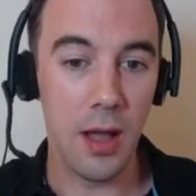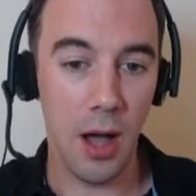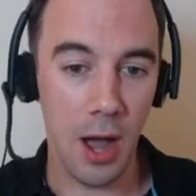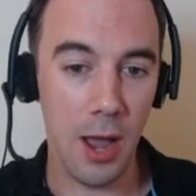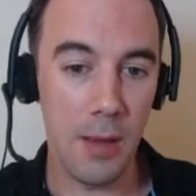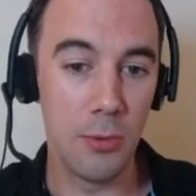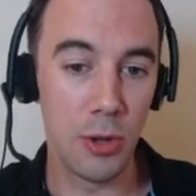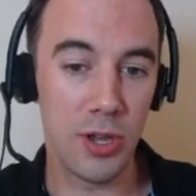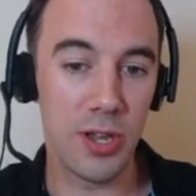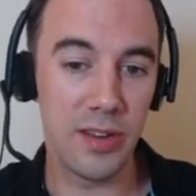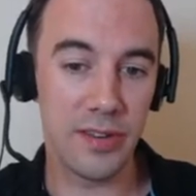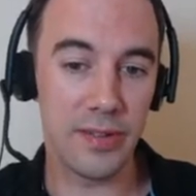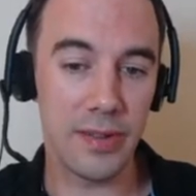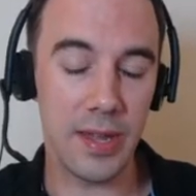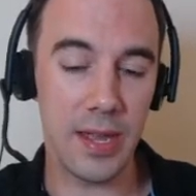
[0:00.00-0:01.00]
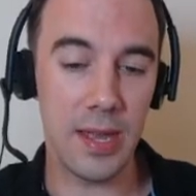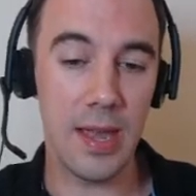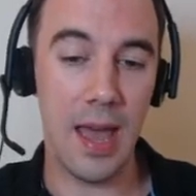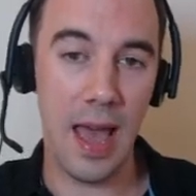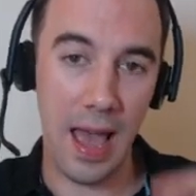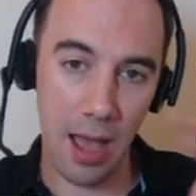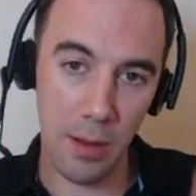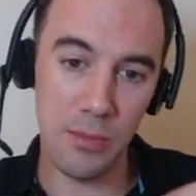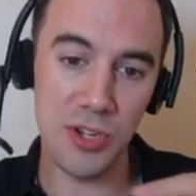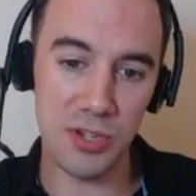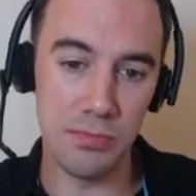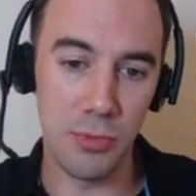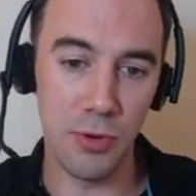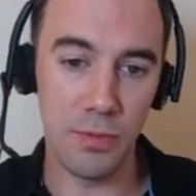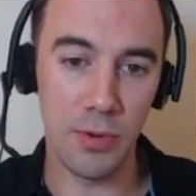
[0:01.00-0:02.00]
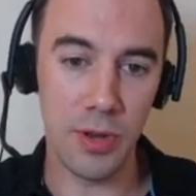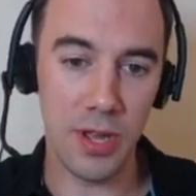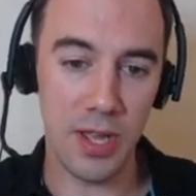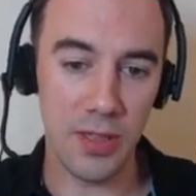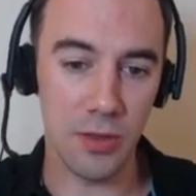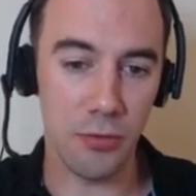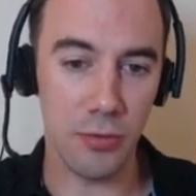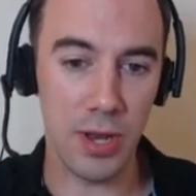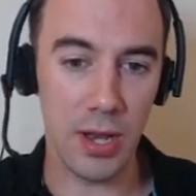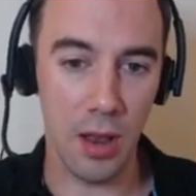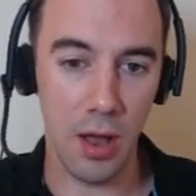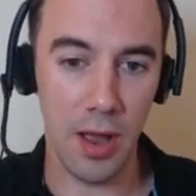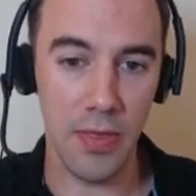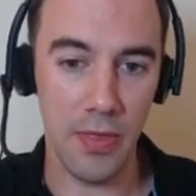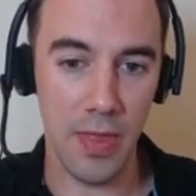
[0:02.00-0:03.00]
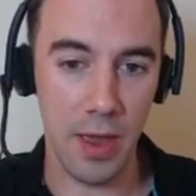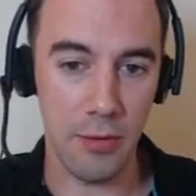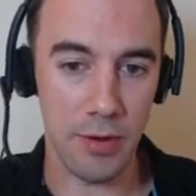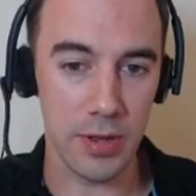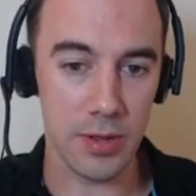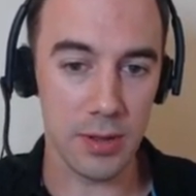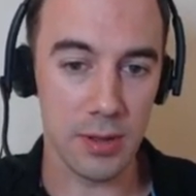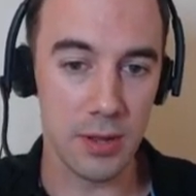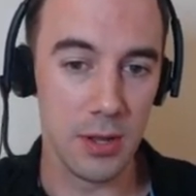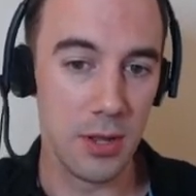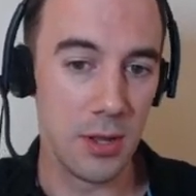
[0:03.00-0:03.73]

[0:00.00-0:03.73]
I'm looking to see how much movement in the green line there is.